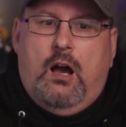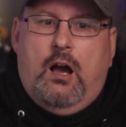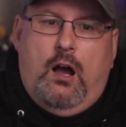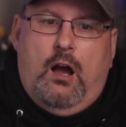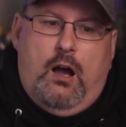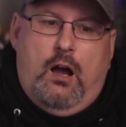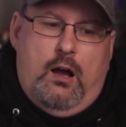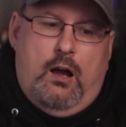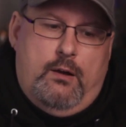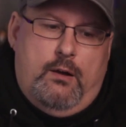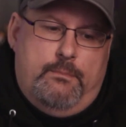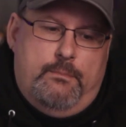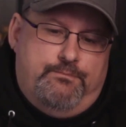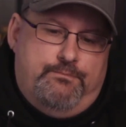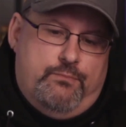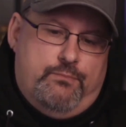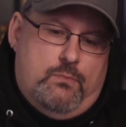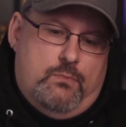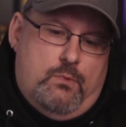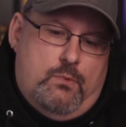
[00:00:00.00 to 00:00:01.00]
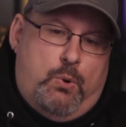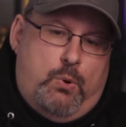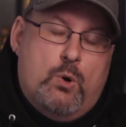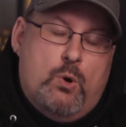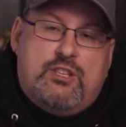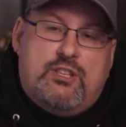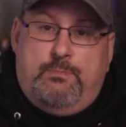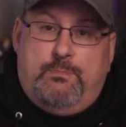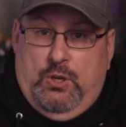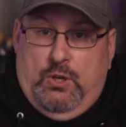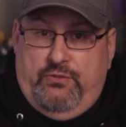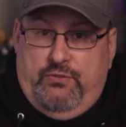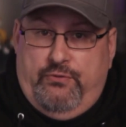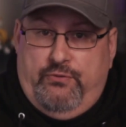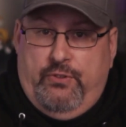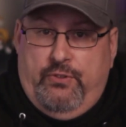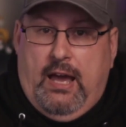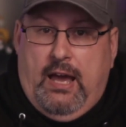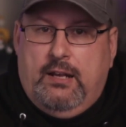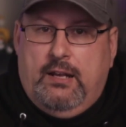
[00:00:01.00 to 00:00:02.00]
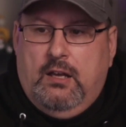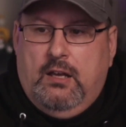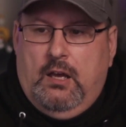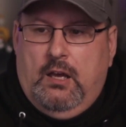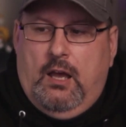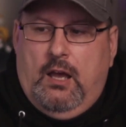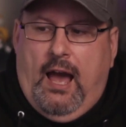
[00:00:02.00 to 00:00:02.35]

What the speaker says: Port Spoof that